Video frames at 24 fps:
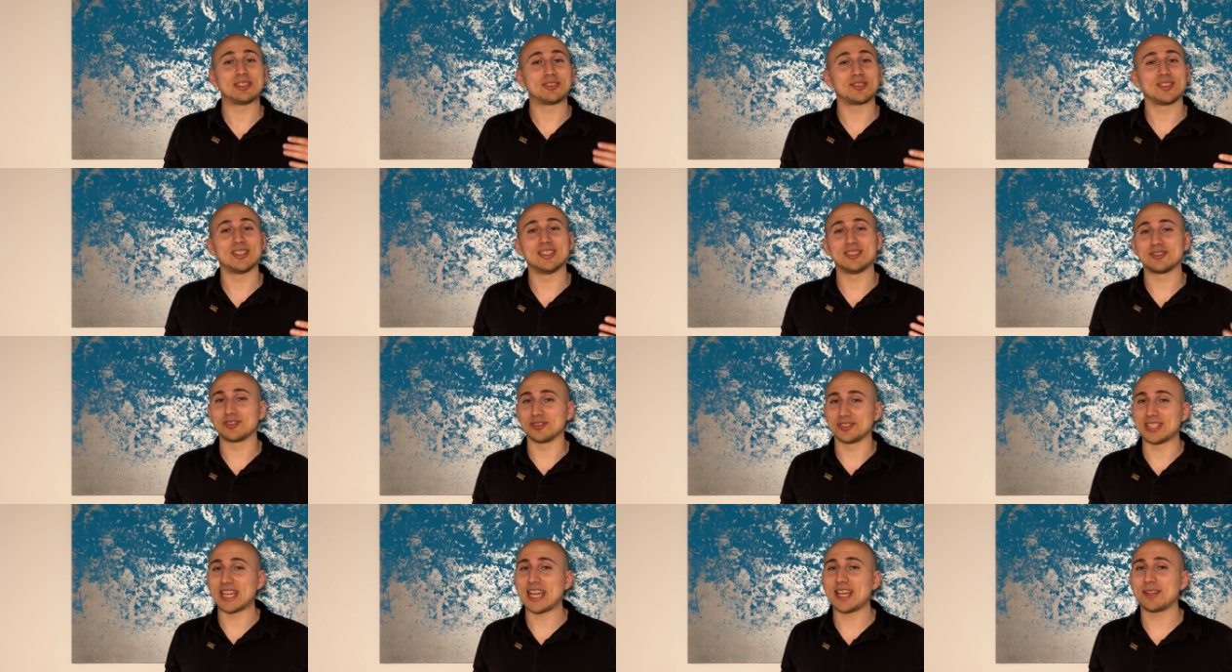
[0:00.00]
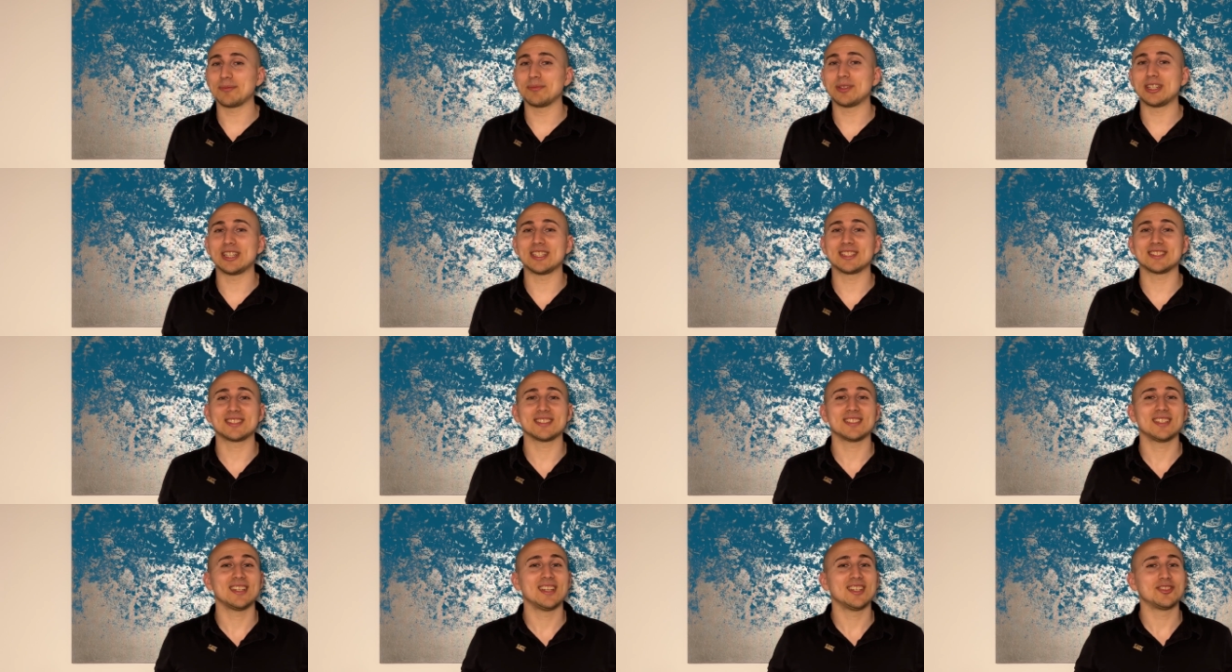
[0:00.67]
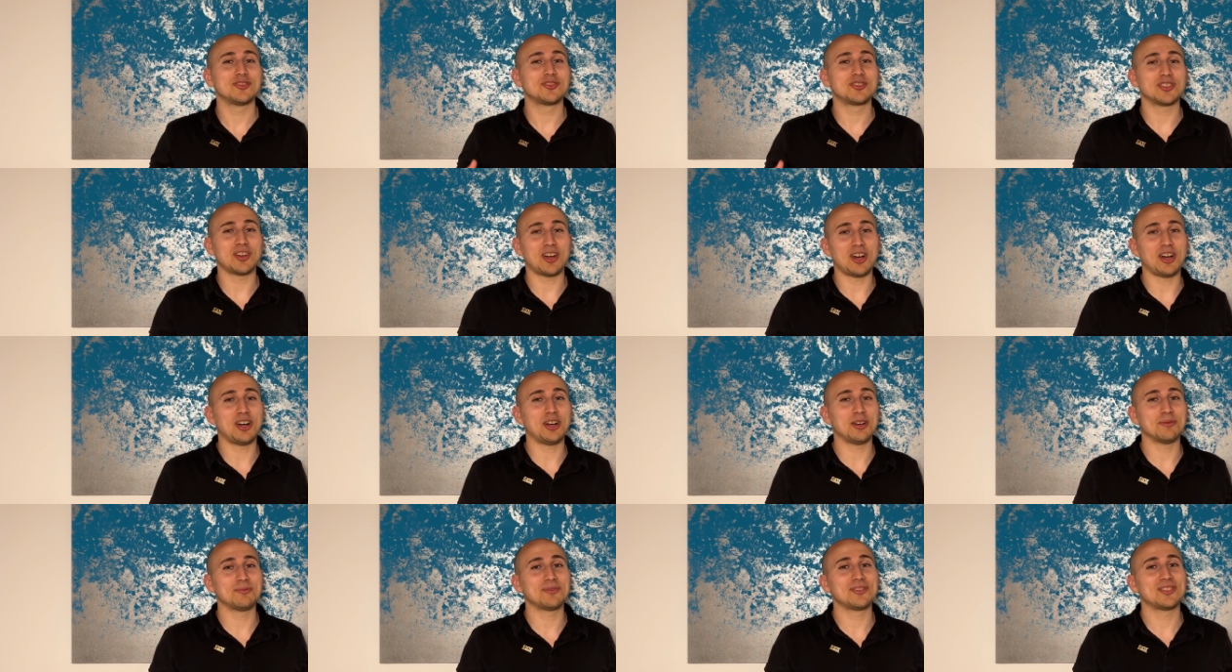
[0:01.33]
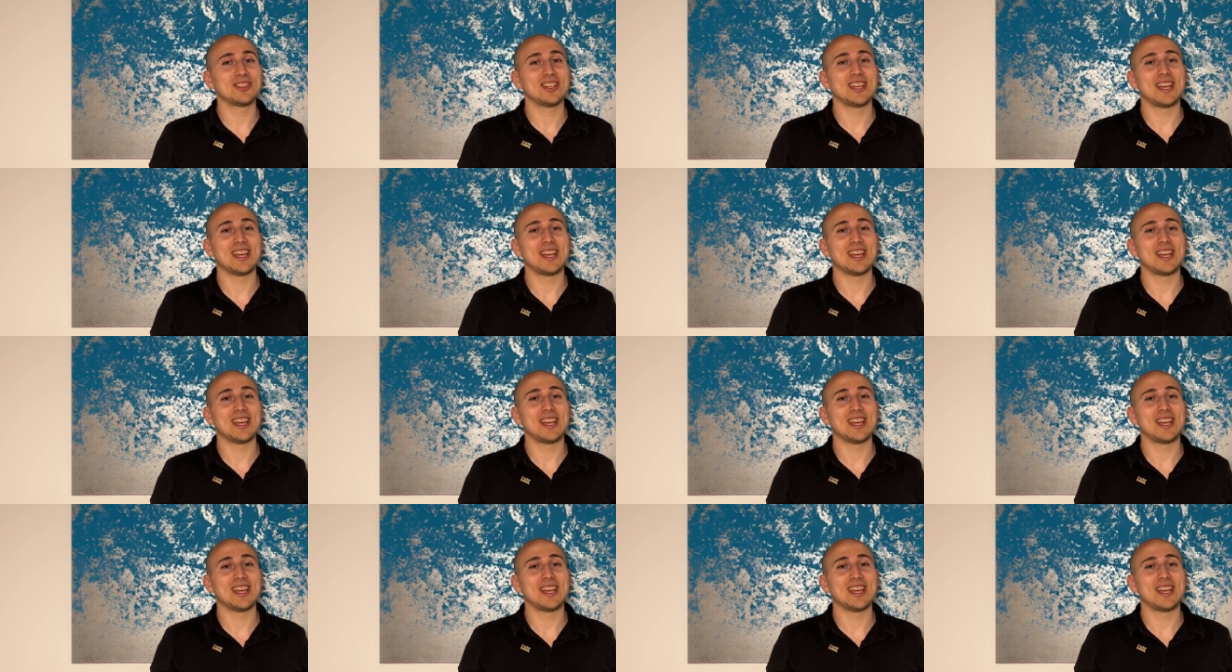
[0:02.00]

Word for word: entertainment, jobs,